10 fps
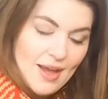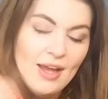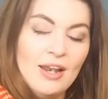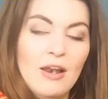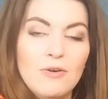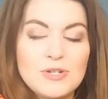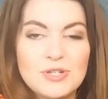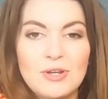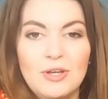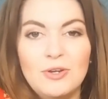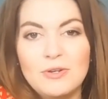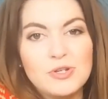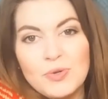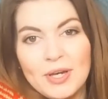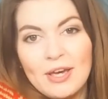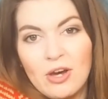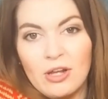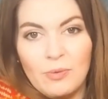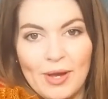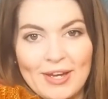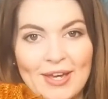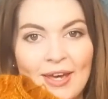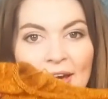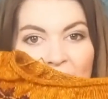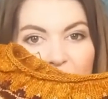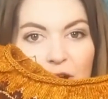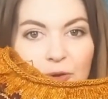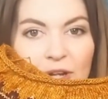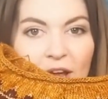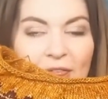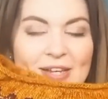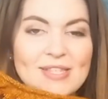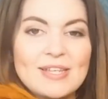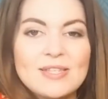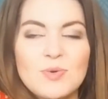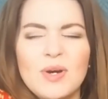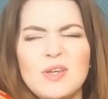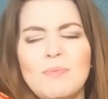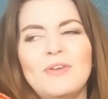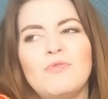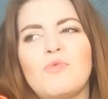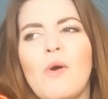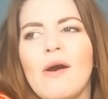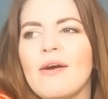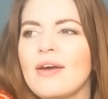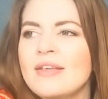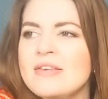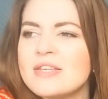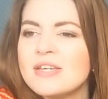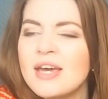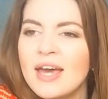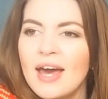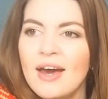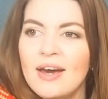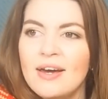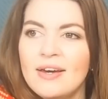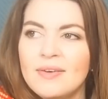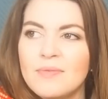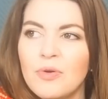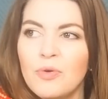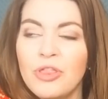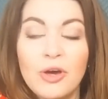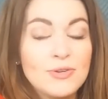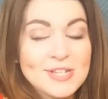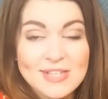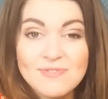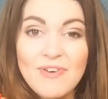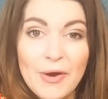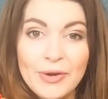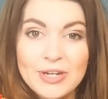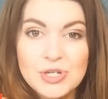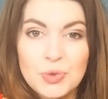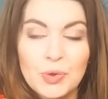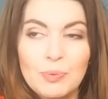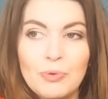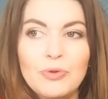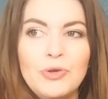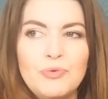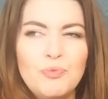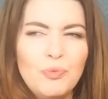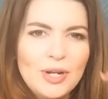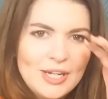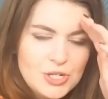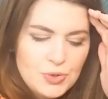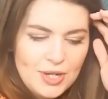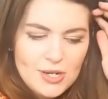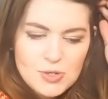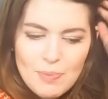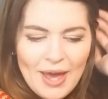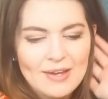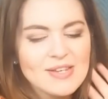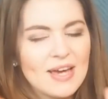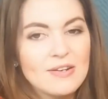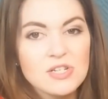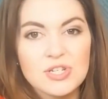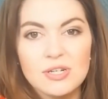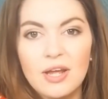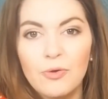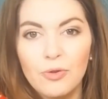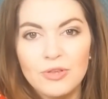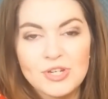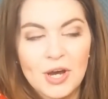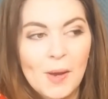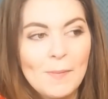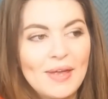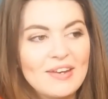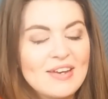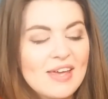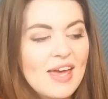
a lot, you know, doing a colorwork yoke like this, it's quite a bit of work, and although it is very enjoyable, you really do need to pay attention all the time, and